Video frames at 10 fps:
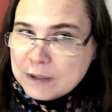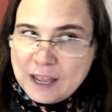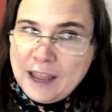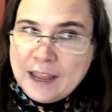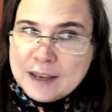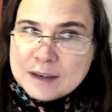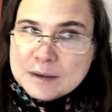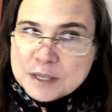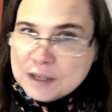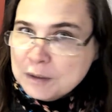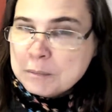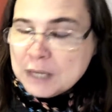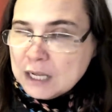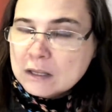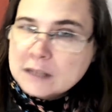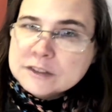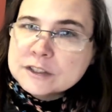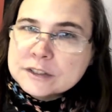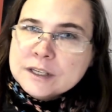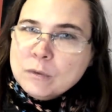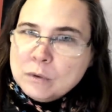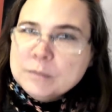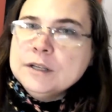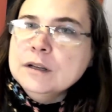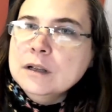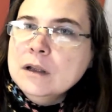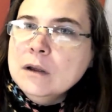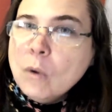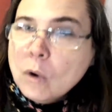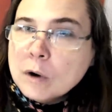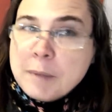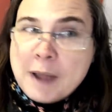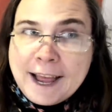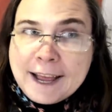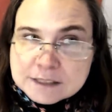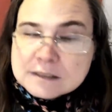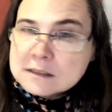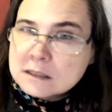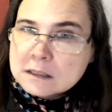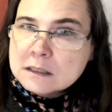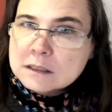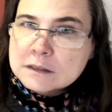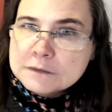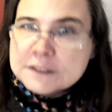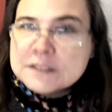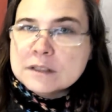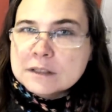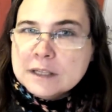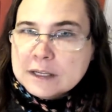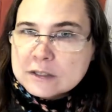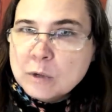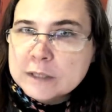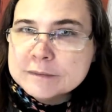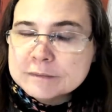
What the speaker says: and become biologically a woman. Or pass physically as one.